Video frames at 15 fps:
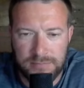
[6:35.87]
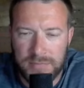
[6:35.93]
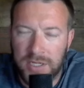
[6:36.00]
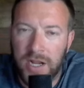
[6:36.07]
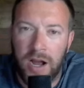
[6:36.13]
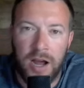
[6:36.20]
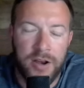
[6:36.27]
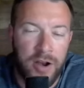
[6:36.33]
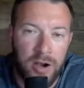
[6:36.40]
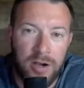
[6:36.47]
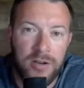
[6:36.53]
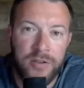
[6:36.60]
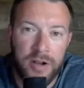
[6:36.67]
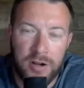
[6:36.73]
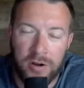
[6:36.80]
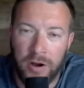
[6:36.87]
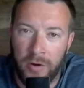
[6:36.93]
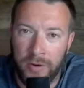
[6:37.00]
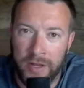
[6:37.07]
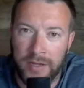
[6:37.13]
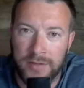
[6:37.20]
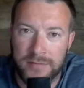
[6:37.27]
God heard their
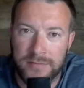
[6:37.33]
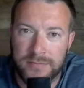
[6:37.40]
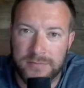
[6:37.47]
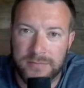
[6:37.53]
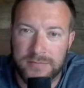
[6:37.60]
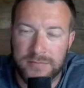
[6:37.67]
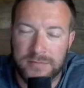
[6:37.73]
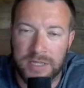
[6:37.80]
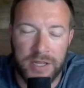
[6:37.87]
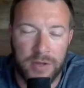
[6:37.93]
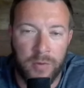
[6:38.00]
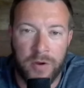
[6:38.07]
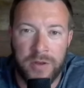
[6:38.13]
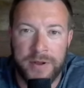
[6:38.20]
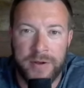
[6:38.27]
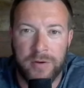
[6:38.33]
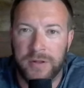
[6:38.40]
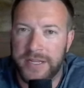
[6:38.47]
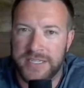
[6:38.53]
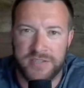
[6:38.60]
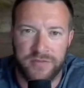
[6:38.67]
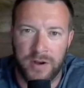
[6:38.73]
groaning, that they wanted to be
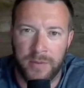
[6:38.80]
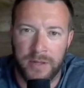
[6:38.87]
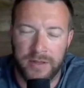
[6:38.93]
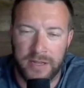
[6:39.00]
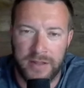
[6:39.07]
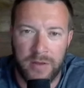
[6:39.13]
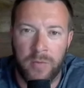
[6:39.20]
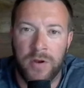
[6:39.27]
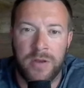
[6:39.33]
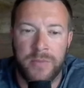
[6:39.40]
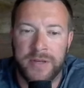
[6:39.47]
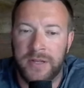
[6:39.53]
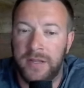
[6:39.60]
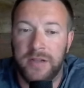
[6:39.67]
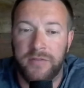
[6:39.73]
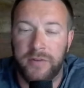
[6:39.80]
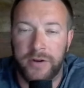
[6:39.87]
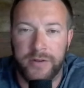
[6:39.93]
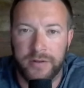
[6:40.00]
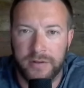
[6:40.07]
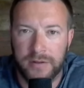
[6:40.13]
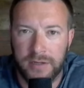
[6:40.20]
released from it, that they wanted to be
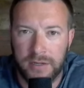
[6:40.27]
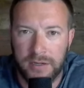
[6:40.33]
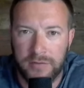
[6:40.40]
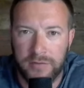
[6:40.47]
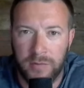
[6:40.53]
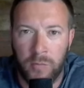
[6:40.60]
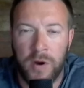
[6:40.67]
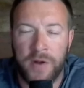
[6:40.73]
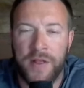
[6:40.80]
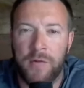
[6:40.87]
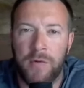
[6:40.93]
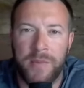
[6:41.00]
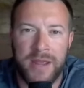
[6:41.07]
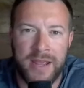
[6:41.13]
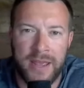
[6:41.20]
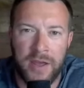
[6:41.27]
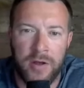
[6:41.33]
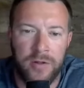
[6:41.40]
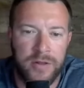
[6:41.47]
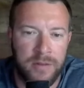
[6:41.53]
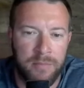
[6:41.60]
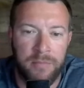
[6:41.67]
delivered from where they were being
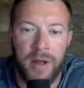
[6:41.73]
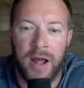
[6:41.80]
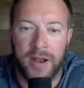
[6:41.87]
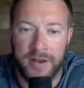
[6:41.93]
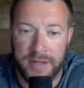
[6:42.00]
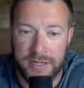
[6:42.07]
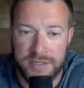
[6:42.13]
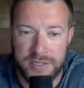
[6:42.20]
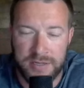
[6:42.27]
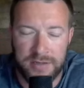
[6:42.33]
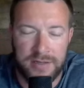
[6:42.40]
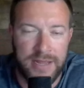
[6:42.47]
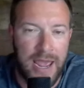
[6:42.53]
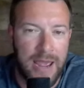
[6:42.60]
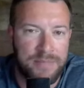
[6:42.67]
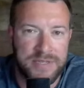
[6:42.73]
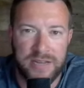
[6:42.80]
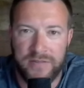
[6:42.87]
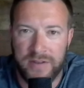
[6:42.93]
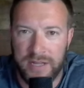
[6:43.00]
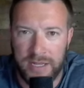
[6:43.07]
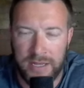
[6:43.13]
held in bondage and
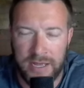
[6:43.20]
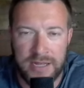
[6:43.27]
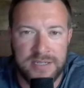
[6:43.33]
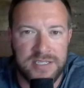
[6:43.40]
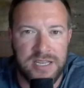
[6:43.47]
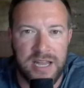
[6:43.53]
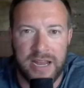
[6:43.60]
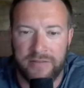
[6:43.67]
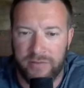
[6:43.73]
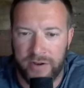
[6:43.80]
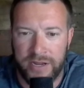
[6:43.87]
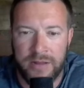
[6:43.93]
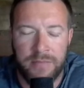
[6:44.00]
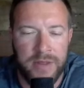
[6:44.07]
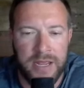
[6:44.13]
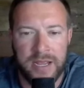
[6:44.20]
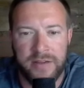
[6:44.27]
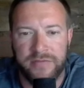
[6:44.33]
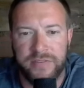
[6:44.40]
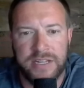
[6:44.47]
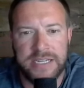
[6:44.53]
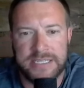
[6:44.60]
captivity and slavery and being
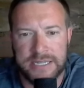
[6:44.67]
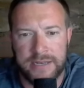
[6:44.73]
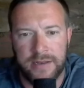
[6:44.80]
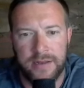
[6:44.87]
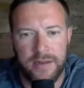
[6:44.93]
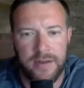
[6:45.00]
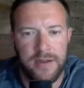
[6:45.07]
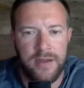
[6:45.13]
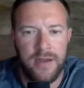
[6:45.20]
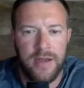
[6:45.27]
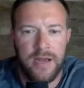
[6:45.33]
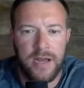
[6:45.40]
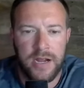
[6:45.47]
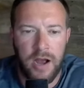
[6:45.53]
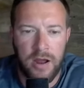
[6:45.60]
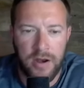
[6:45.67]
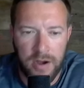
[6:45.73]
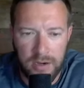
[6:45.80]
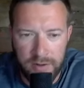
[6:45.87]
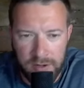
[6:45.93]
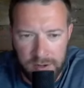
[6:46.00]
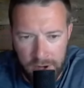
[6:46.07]
afflicted. God
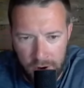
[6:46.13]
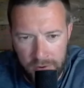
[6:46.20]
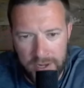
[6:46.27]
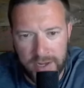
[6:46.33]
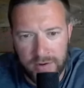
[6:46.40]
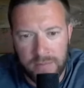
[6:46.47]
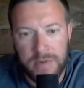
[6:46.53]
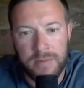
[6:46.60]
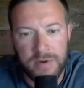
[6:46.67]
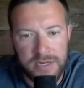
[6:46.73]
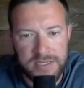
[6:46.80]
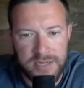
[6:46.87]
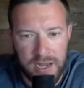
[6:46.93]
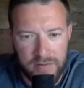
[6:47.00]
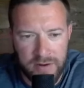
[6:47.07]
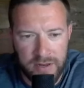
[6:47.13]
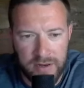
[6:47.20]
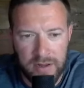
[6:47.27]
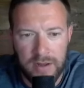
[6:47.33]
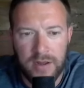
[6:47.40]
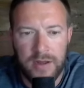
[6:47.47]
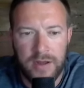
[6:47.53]
heard their groaning and remembered his covenant
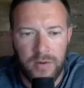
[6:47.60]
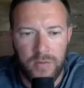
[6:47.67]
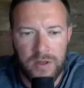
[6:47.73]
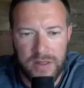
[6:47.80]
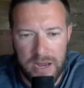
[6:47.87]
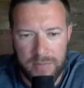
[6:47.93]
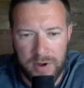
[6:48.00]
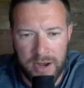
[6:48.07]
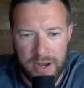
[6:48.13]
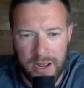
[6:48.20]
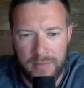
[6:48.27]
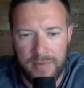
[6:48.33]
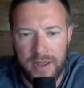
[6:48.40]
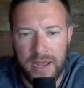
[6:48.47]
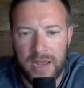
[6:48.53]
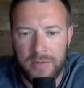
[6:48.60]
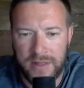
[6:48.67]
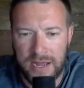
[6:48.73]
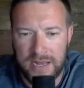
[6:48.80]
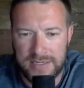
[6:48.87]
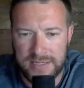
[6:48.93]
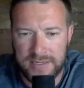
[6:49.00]
with Abraham and with
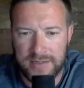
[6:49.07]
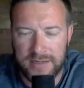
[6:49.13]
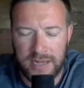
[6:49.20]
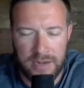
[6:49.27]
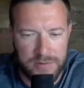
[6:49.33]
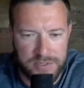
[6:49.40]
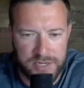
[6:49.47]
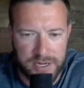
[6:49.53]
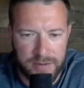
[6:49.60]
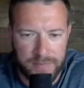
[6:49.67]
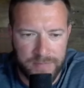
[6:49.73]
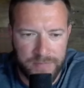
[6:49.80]
Isaac and with Jacob.